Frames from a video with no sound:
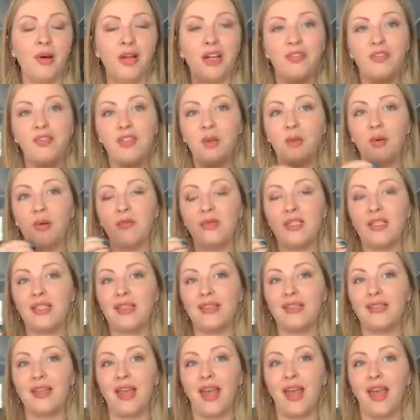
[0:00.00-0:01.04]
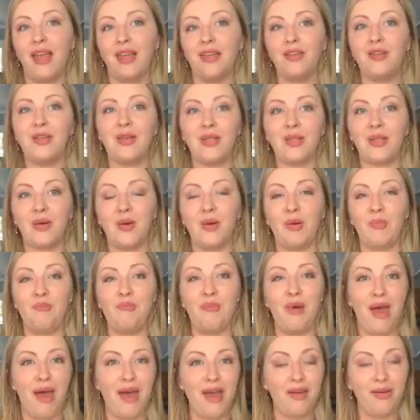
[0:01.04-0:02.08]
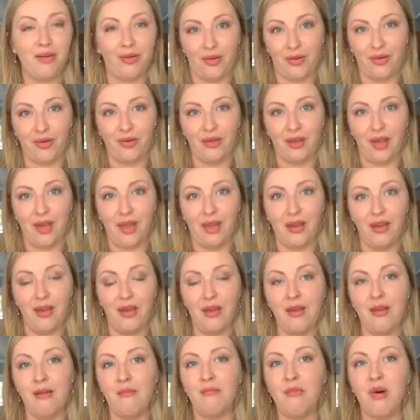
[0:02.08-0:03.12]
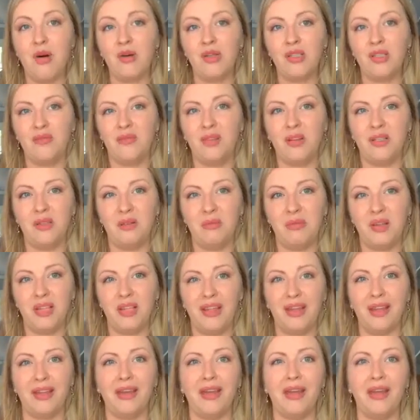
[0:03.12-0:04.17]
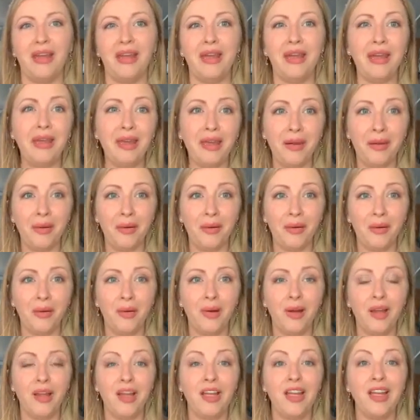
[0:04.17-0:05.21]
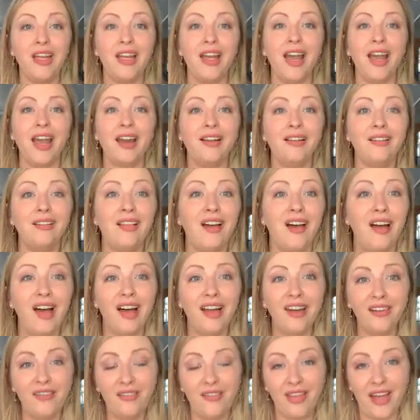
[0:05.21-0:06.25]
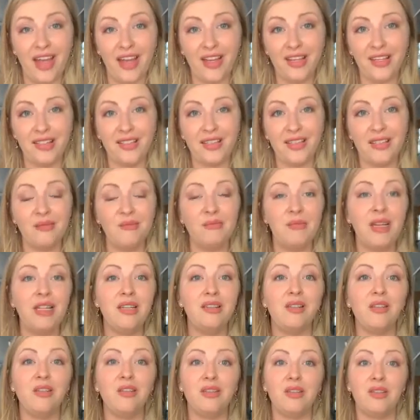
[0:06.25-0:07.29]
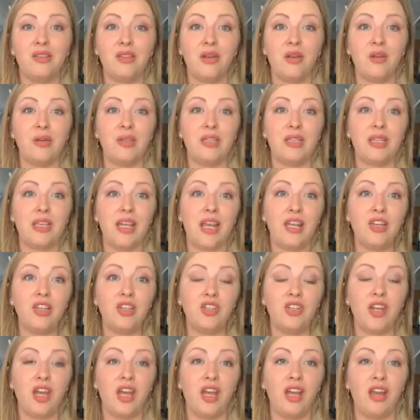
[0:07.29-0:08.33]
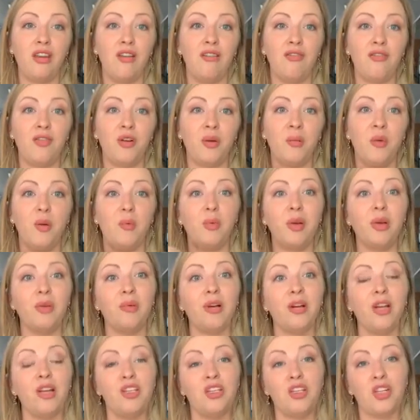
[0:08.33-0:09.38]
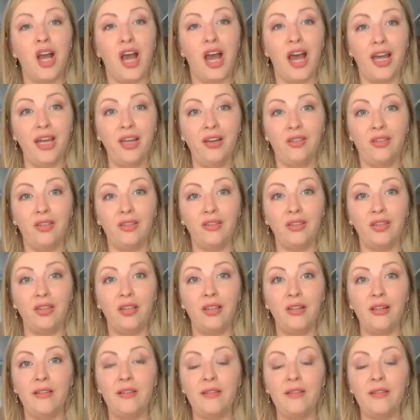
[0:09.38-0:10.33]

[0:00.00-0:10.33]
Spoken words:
But if someone was to say, you get to go to bed early, most of us would be like, ew. And a lot of that is this mental association from when we were a child